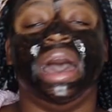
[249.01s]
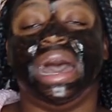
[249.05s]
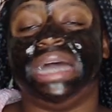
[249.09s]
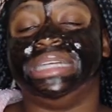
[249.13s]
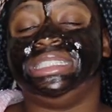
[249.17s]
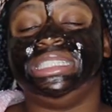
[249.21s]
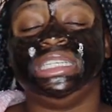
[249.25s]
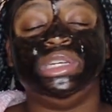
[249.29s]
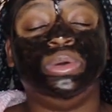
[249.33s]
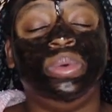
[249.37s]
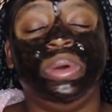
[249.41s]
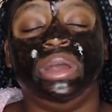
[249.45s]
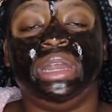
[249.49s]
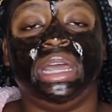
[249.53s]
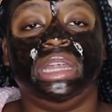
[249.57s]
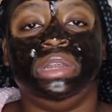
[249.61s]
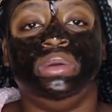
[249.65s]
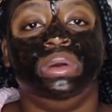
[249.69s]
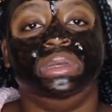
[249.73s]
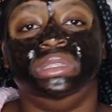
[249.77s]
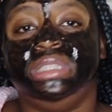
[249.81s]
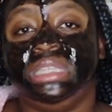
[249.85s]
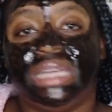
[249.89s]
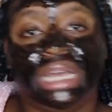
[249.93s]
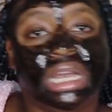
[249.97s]
I didn't want
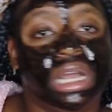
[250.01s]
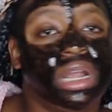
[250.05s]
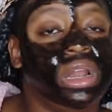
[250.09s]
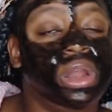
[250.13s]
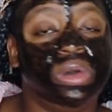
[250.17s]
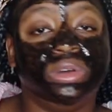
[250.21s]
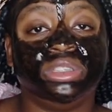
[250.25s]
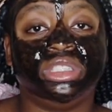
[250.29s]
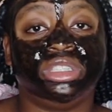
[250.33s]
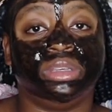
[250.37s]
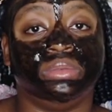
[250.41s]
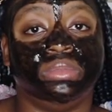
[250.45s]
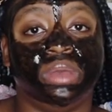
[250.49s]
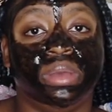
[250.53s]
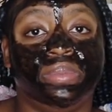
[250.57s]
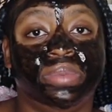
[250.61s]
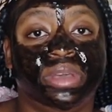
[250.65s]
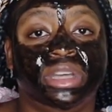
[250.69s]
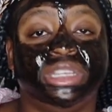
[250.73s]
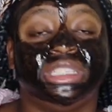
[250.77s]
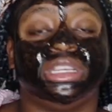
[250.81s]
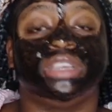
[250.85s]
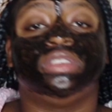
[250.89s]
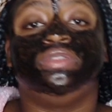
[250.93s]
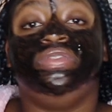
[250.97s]
anyone to get close to me
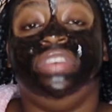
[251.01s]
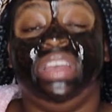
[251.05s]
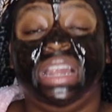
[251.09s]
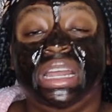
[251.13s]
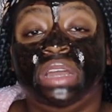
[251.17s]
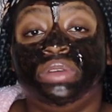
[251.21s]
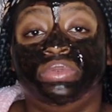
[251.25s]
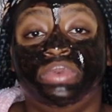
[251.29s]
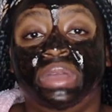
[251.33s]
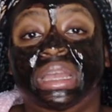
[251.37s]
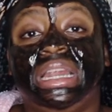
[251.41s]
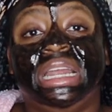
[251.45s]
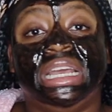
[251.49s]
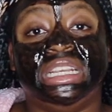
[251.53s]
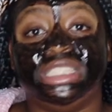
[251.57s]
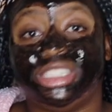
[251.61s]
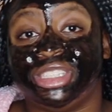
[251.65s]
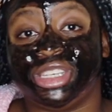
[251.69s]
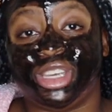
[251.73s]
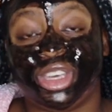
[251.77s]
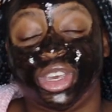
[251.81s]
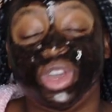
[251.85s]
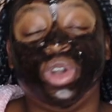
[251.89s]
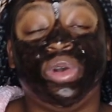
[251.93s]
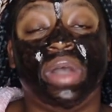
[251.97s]
because I was feeling really
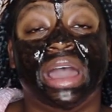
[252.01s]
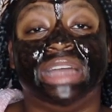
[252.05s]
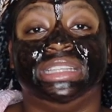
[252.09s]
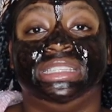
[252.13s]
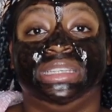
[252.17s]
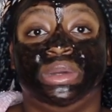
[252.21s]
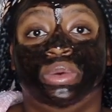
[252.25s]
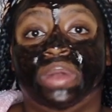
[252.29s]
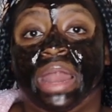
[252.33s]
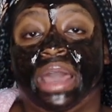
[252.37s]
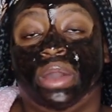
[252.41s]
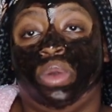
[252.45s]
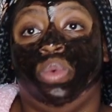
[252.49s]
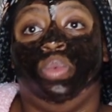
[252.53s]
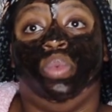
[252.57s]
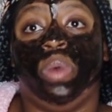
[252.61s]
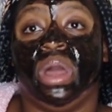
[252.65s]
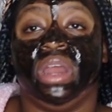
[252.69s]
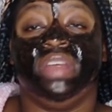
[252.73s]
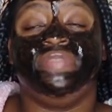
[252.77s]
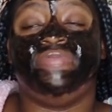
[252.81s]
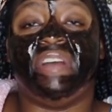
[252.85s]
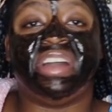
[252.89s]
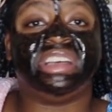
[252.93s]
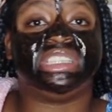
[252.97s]
insecure. I did, like,
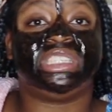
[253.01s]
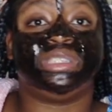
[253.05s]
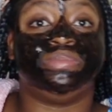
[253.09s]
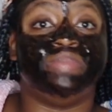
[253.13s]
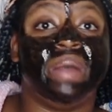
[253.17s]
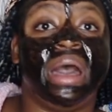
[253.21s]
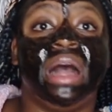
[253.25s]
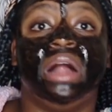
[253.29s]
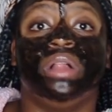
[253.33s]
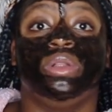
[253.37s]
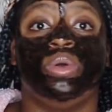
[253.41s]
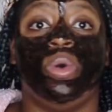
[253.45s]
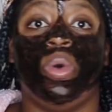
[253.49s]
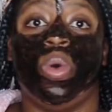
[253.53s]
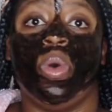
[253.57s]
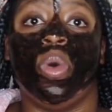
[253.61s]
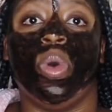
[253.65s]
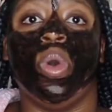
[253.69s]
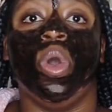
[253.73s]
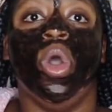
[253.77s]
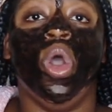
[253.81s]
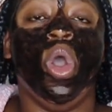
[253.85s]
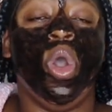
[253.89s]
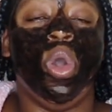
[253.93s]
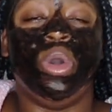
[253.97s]
what if I smell,
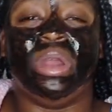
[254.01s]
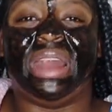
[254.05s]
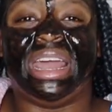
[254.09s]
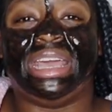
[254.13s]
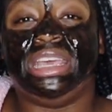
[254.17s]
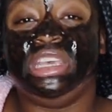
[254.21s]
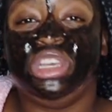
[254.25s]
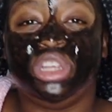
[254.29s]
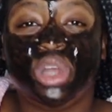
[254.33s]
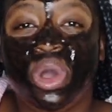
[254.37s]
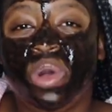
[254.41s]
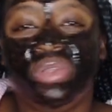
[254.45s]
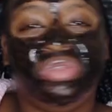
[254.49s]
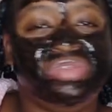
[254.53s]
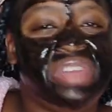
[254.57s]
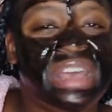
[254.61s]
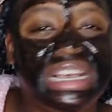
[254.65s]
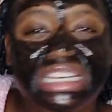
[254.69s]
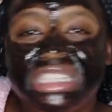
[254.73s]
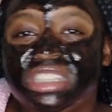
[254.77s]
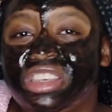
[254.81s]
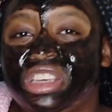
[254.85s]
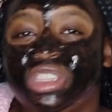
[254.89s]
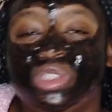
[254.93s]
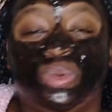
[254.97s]
or like, you know,
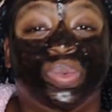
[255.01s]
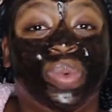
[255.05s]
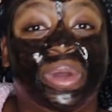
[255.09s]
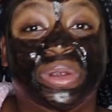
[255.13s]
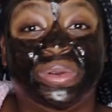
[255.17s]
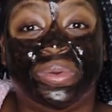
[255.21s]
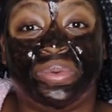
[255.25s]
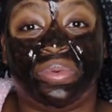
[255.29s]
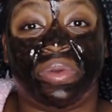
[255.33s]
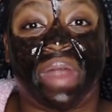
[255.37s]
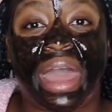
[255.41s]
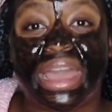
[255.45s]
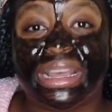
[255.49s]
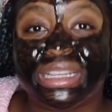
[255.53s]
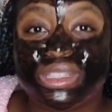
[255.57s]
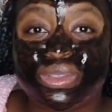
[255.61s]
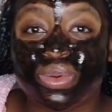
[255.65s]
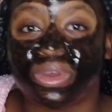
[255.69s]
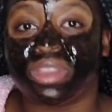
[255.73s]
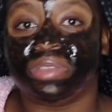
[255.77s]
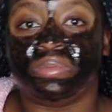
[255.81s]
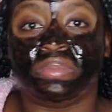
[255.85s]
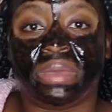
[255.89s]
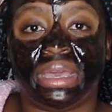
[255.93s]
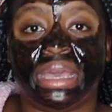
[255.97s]
things just weren't right
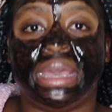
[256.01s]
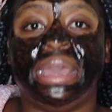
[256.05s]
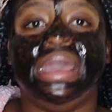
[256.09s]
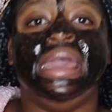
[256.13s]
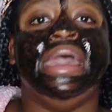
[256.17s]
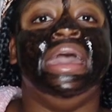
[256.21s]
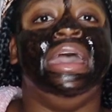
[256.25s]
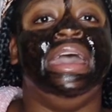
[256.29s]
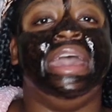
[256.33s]
with me.